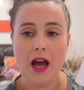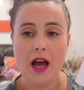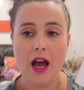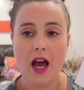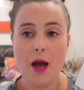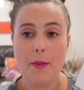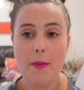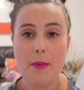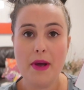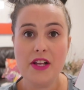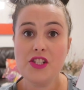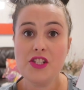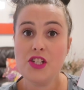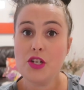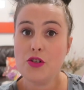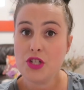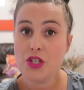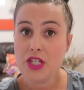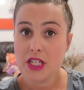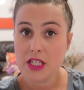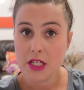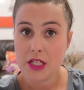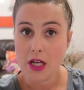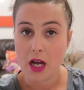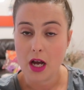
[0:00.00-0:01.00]
Um, and so
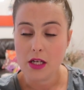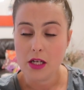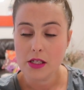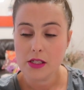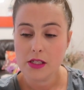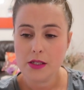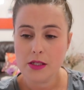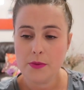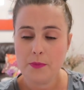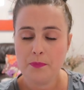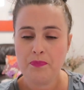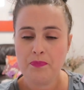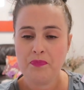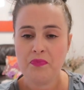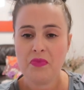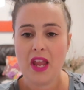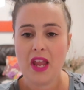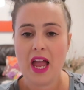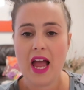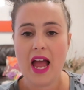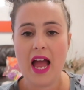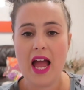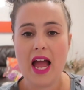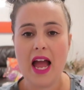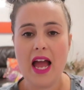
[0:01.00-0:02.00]
she does
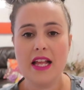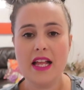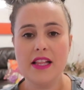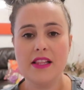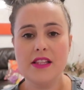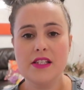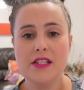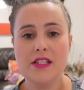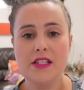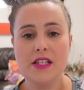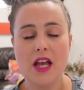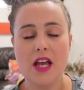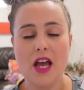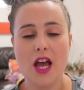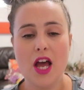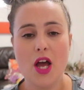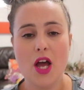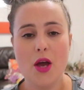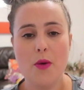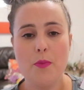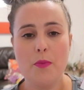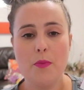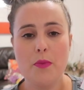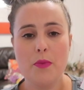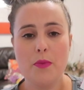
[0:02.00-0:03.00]
and
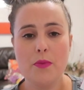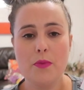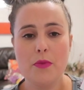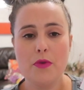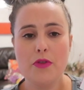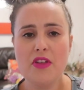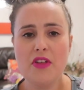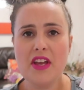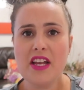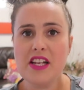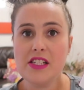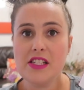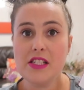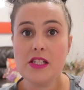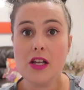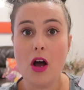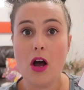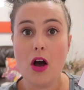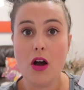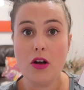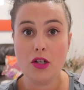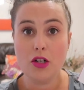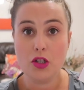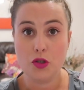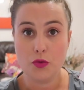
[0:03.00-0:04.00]
um, things
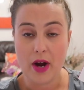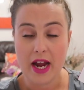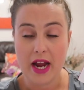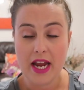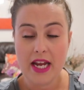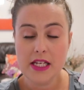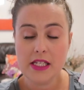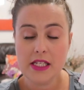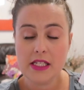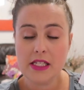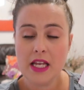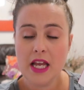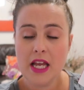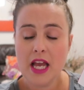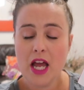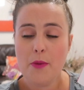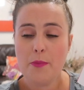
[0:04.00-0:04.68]
aren't great.